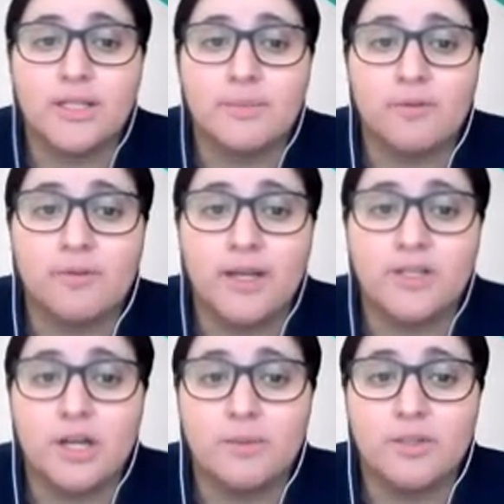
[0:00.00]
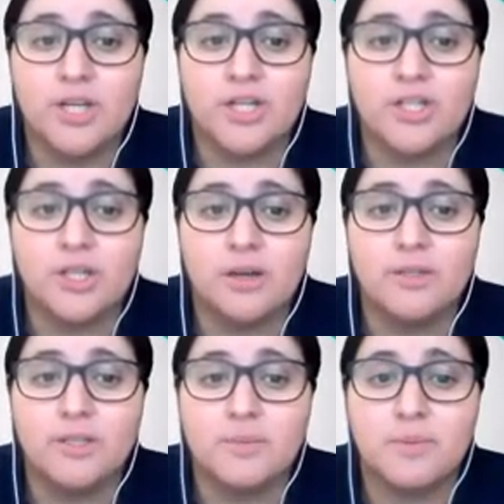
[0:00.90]
and provides documentation of the
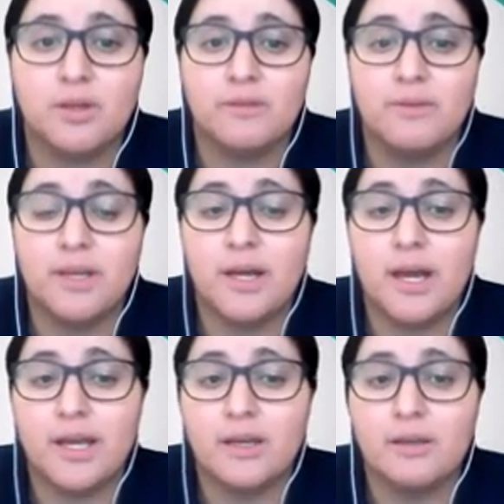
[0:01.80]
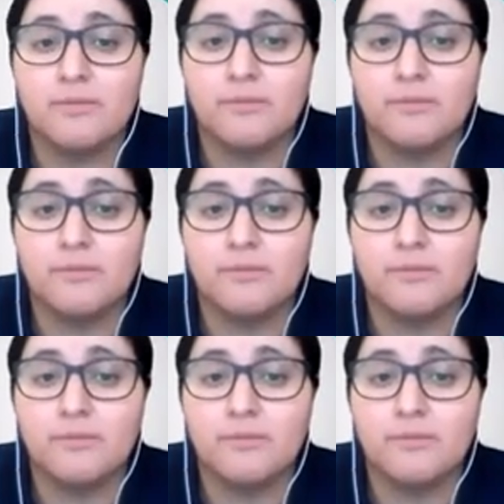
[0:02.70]
disability via I,